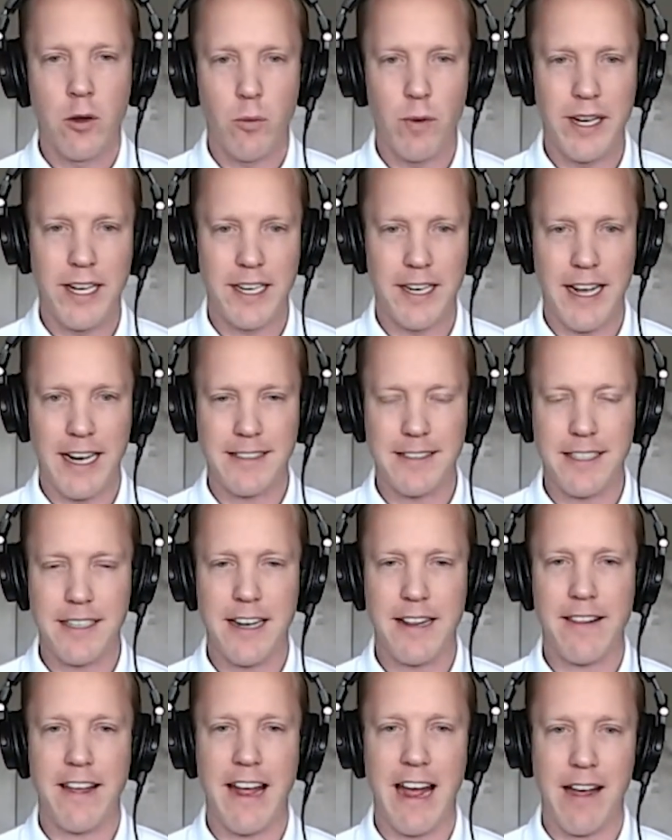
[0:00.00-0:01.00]
We connect
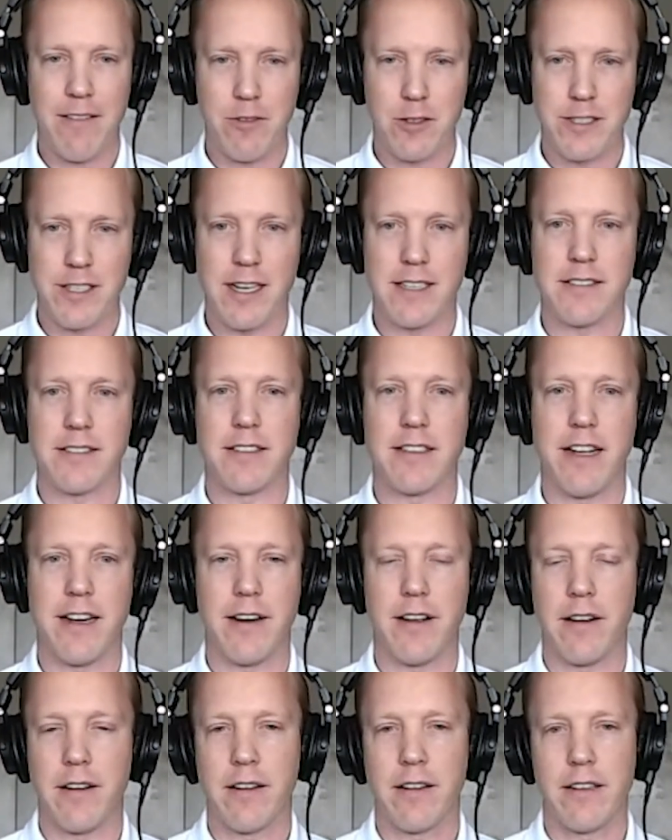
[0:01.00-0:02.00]
into the advertising
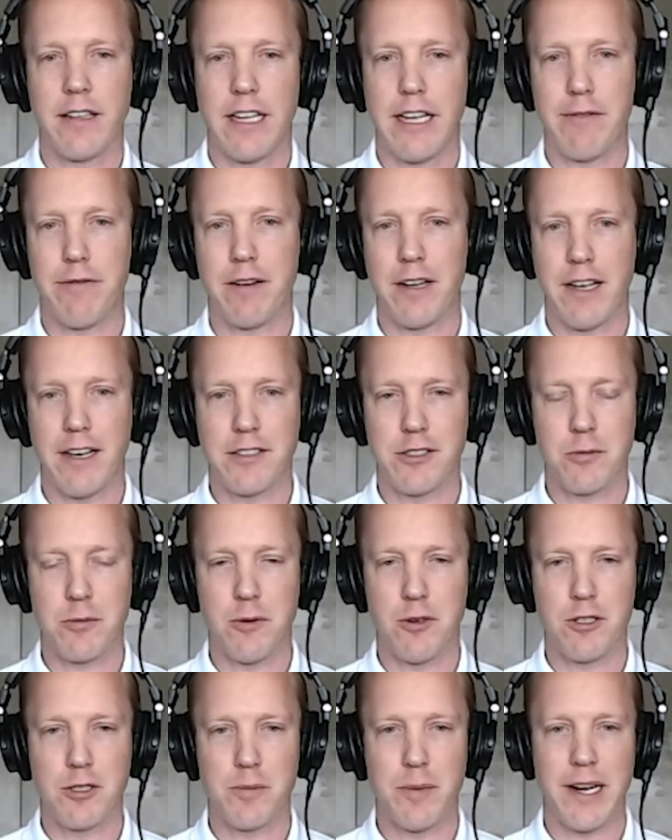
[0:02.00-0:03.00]
data. If a
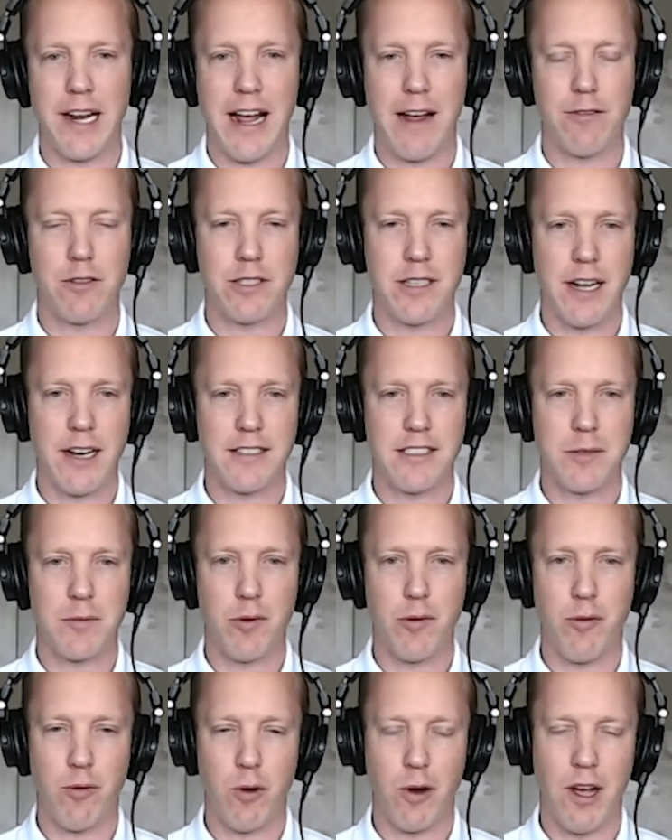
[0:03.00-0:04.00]
customer has been advertising
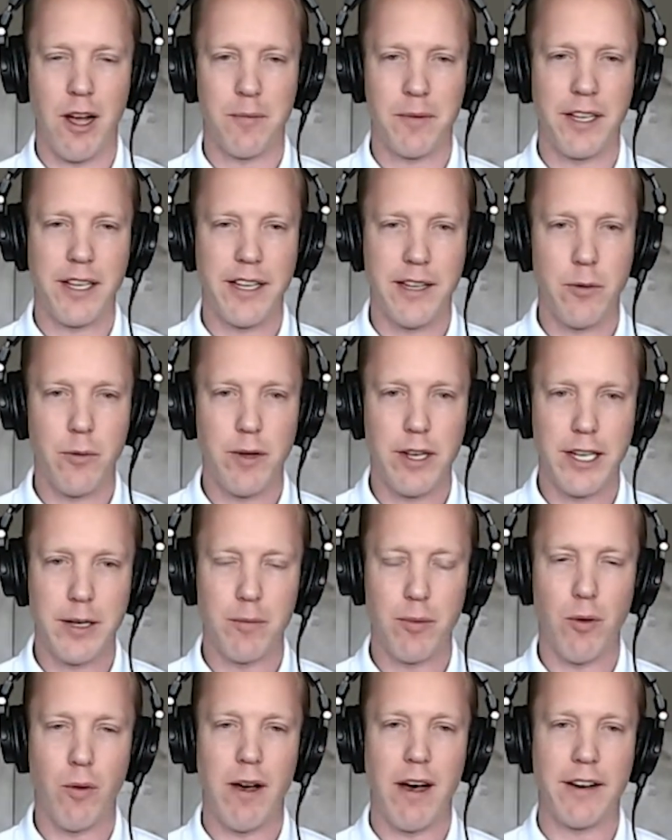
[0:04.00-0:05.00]
before OmniKey, we
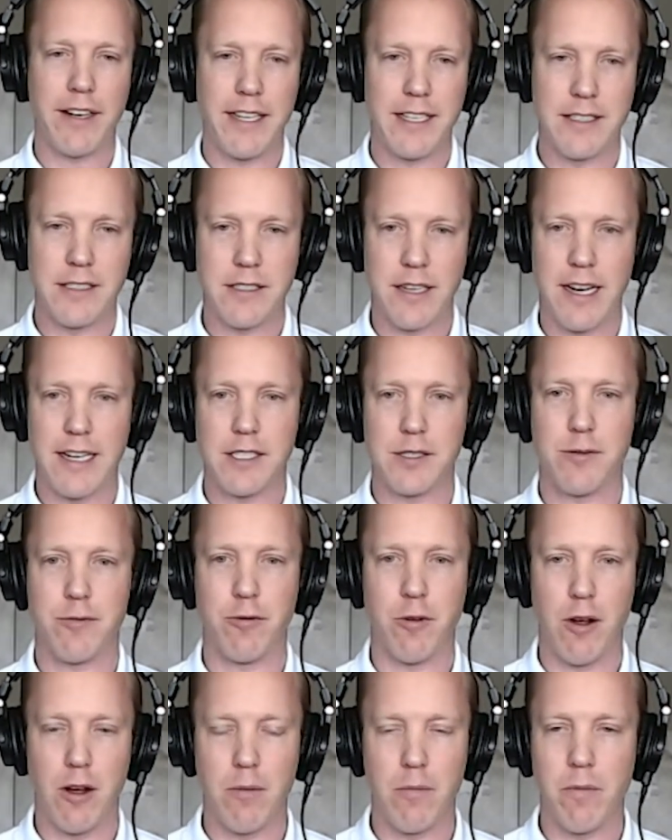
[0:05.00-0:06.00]
can pull out insights
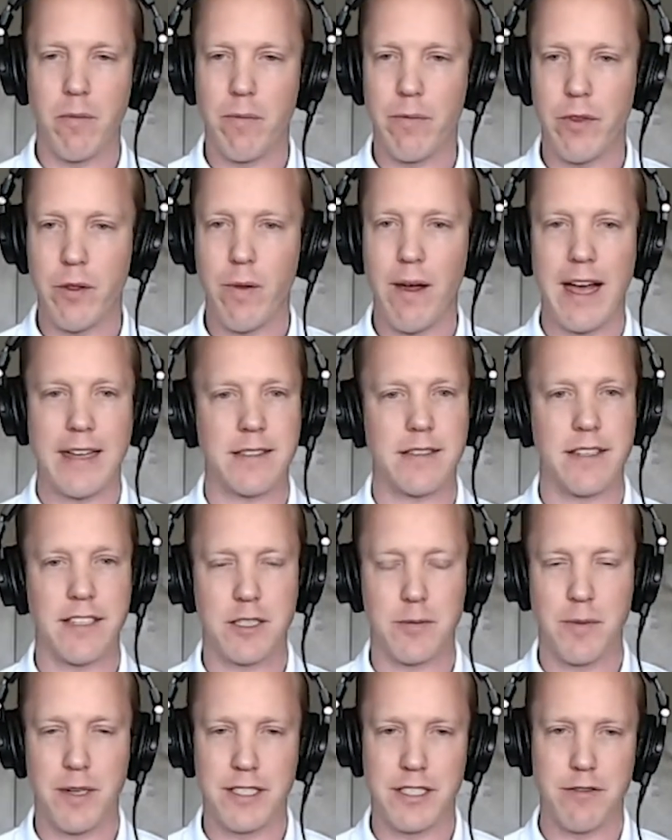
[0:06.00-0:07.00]
from the last
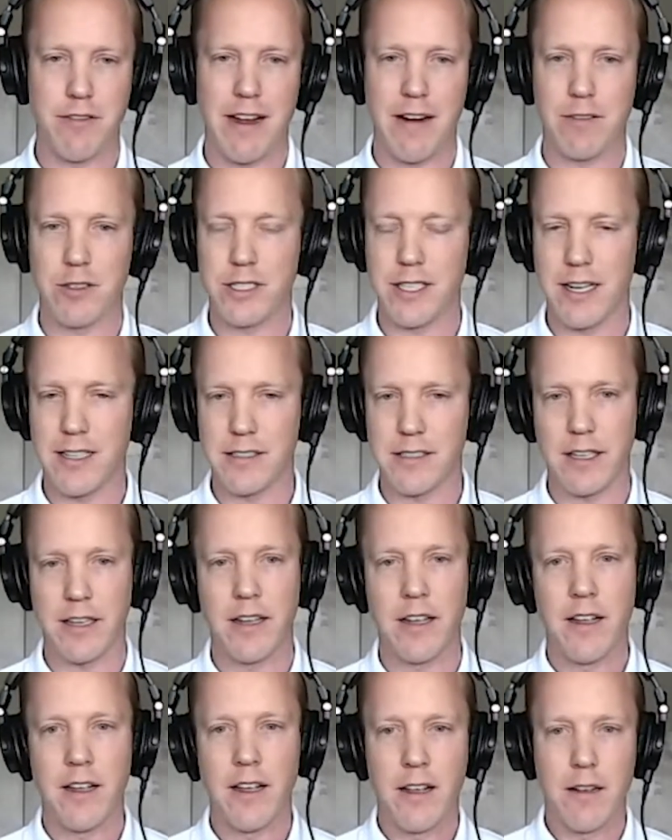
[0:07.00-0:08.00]
6 months of advertising.
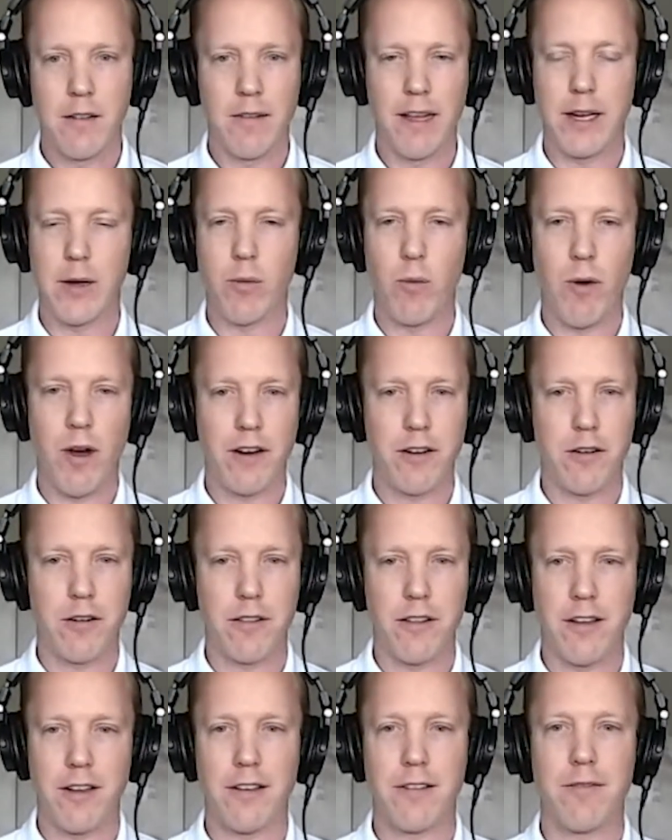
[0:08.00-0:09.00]

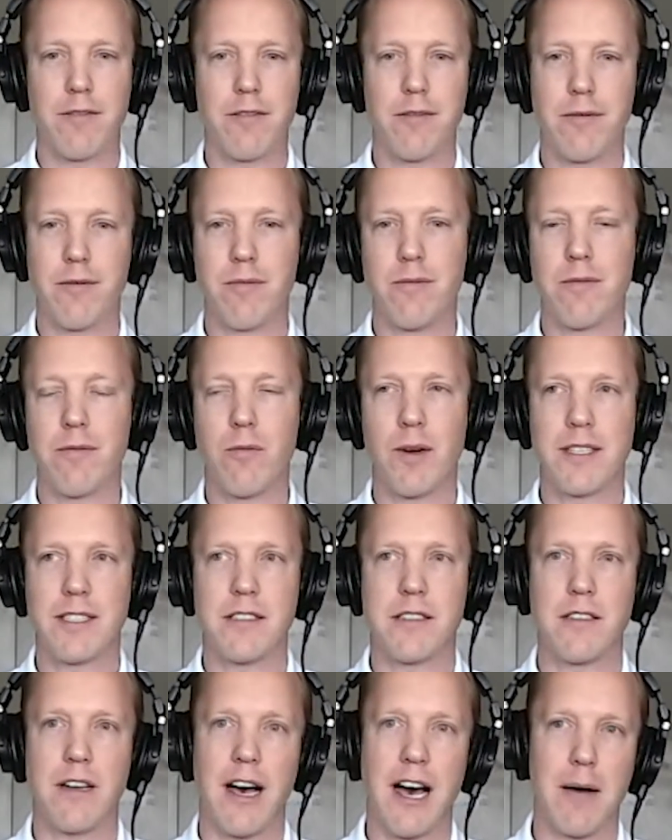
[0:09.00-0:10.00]

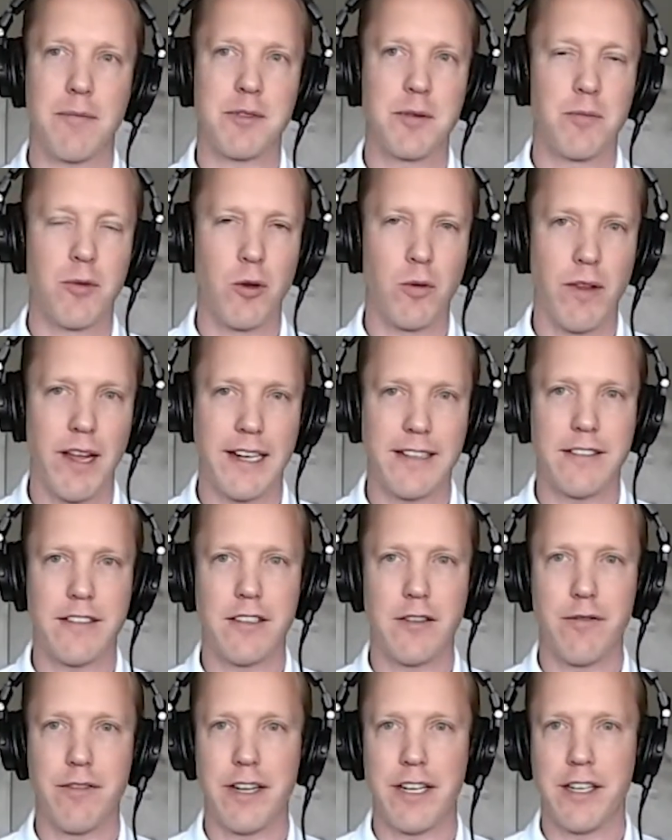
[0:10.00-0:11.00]
What's the optimal length
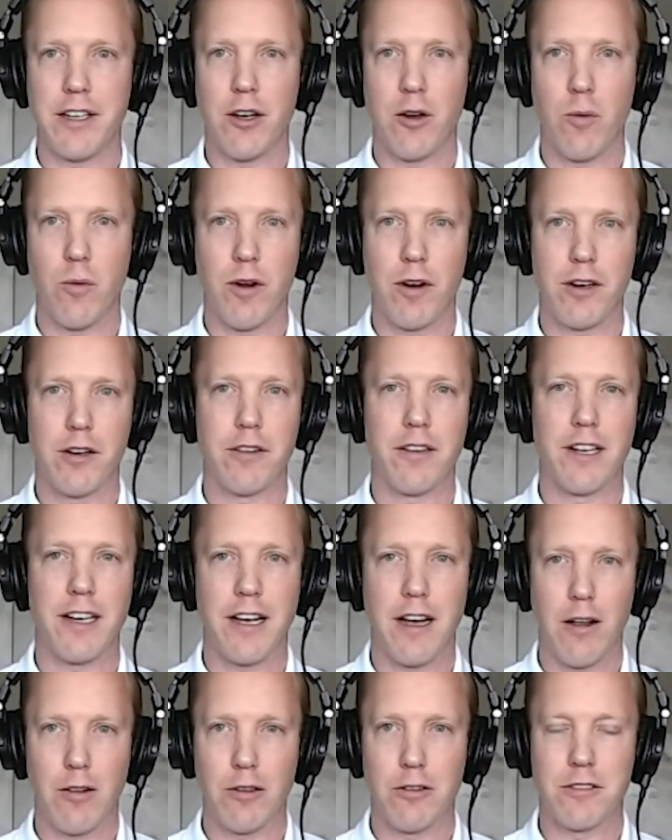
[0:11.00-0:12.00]
of the video? What are the
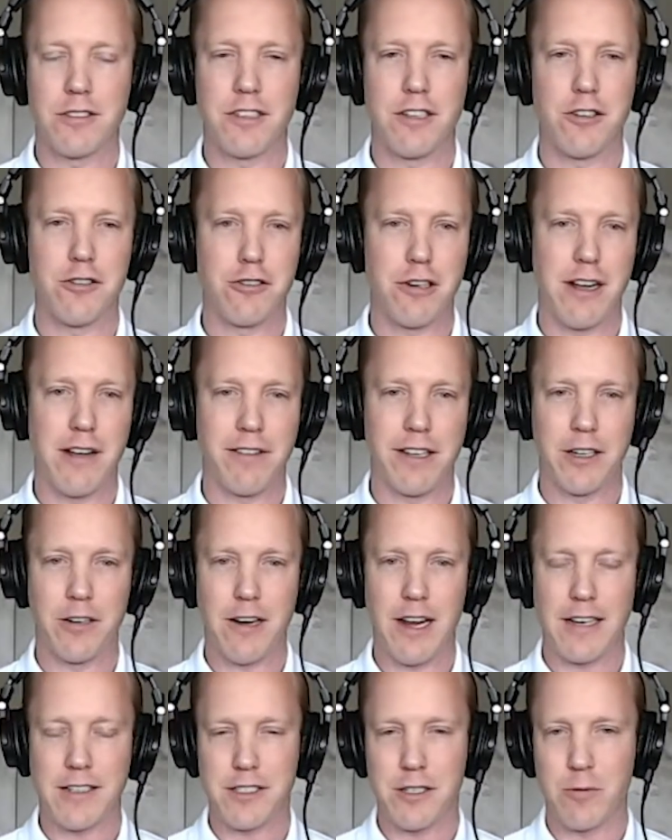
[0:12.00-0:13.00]
colors that are driving
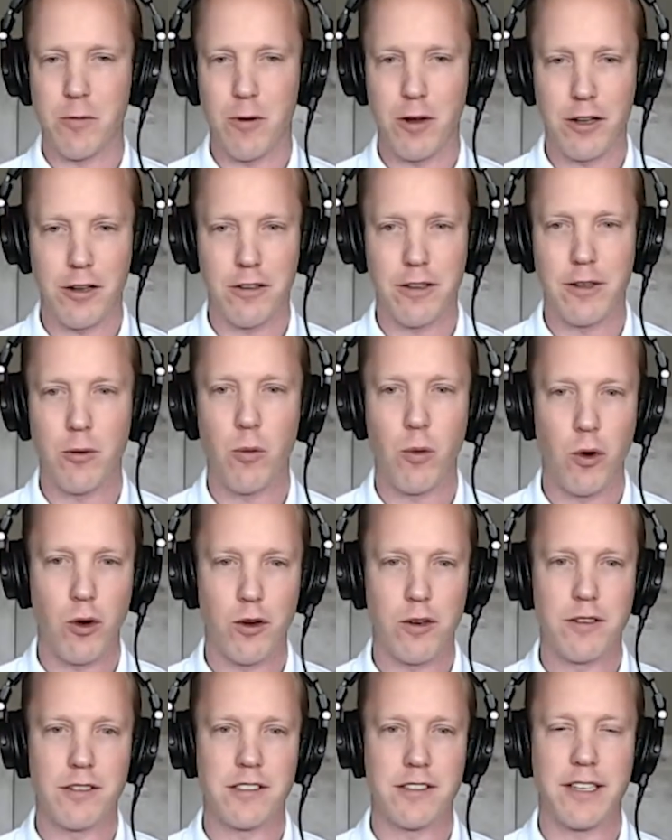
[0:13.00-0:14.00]
interaction? What are the
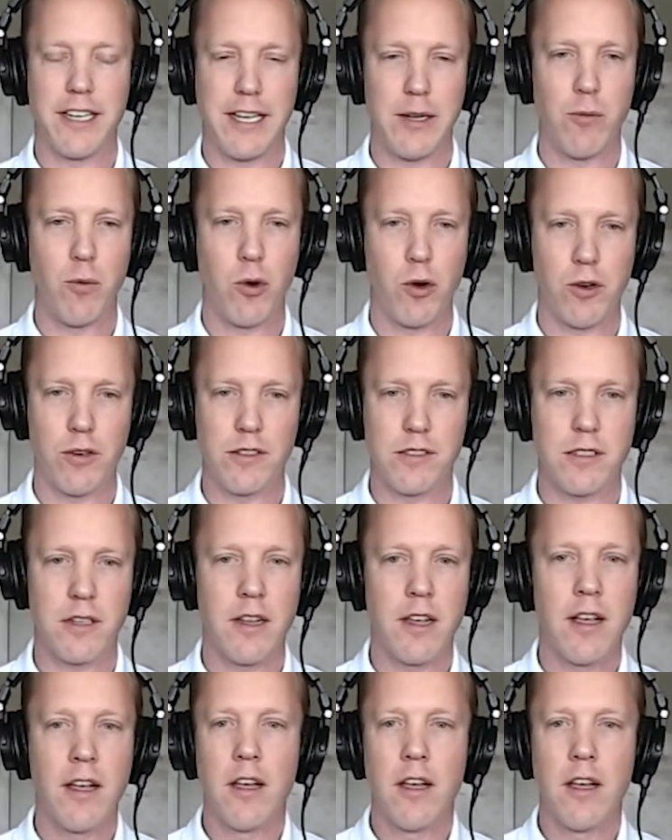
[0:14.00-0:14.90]
keywords?